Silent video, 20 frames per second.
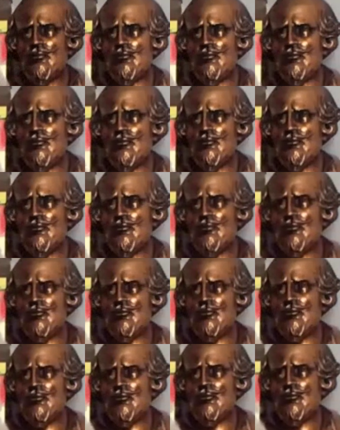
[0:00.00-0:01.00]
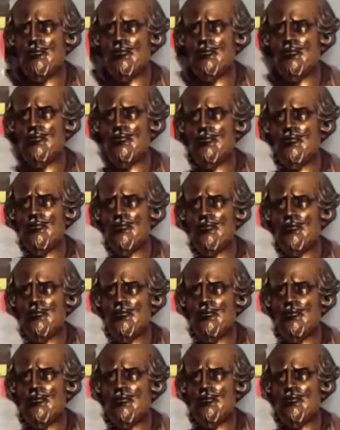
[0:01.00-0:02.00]

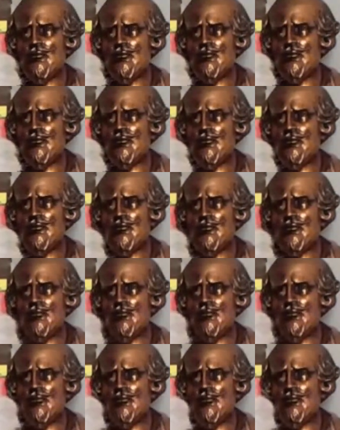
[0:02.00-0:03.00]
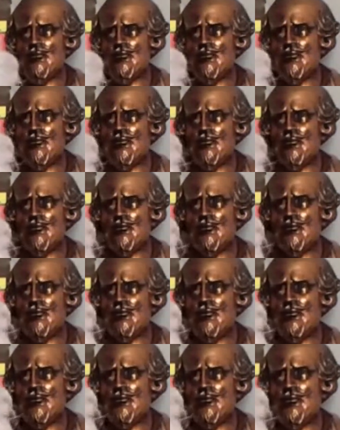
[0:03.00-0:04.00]

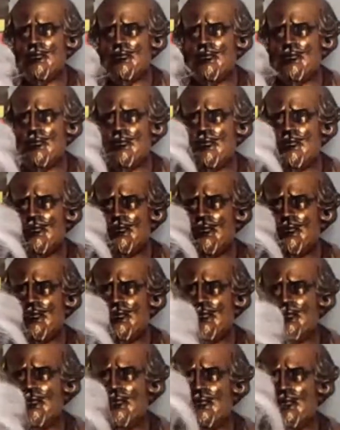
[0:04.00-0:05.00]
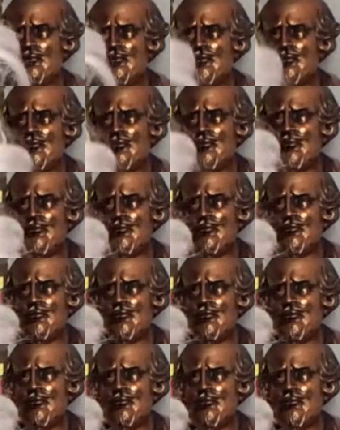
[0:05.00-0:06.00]

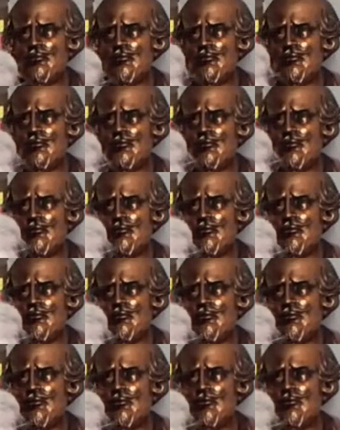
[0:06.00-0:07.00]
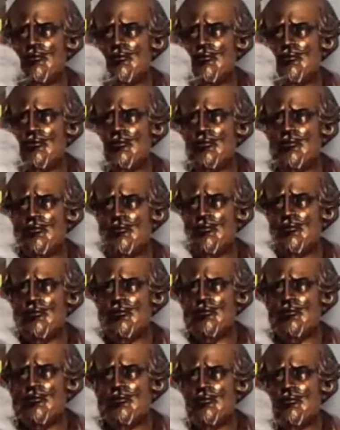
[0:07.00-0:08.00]
[no speech]